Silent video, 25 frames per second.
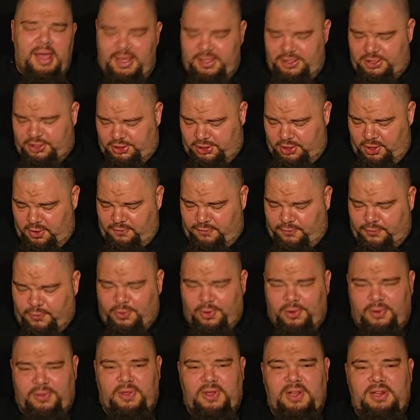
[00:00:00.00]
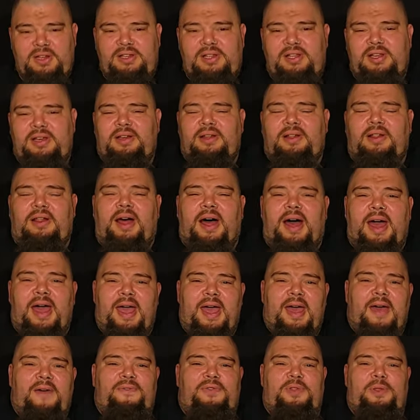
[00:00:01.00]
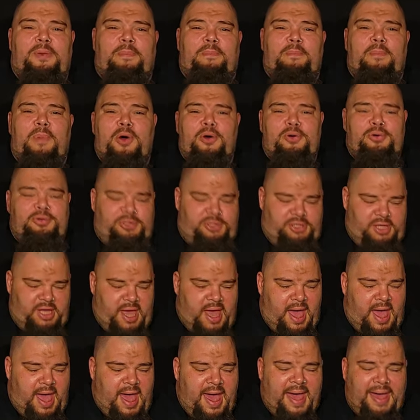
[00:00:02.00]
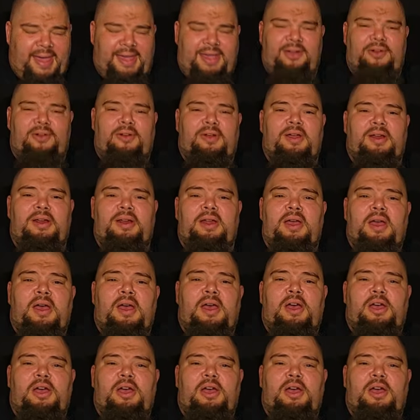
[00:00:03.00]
and so forth, until I have the most accurate